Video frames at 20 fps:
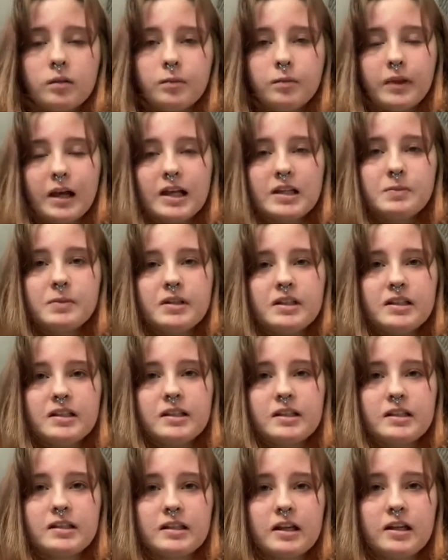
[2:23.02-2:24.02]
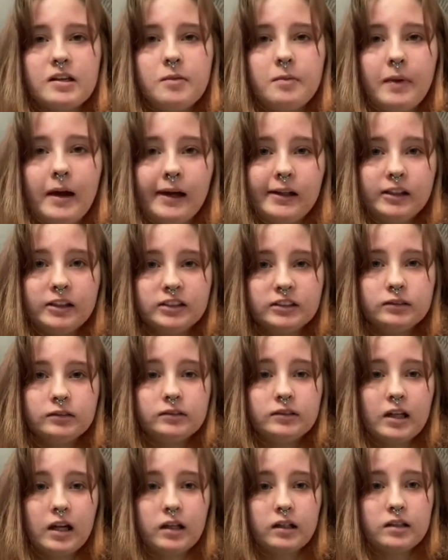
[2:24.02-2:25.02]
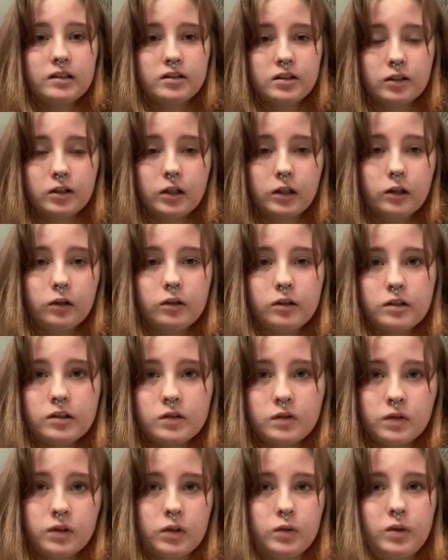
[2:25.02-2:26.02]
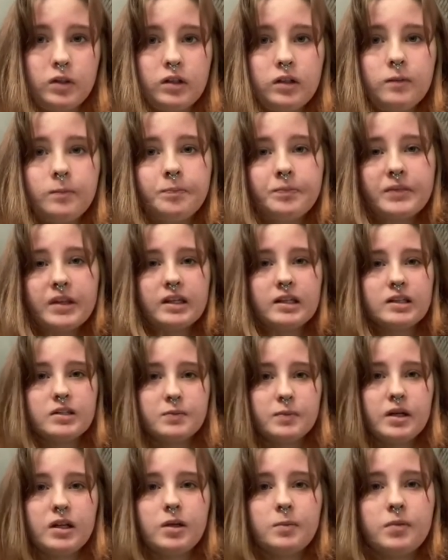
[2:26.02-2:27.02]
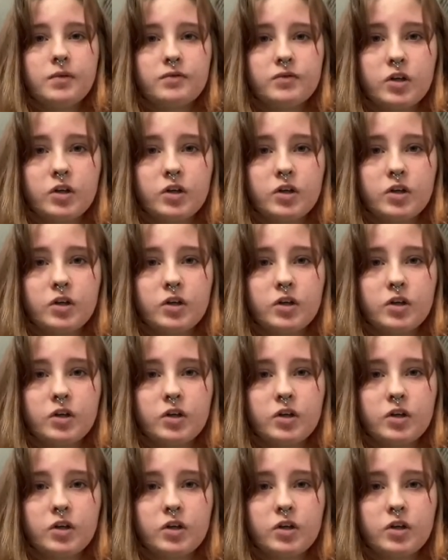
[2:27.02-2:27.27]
Plasma is a state of matter that is a colorless fluid and is made up of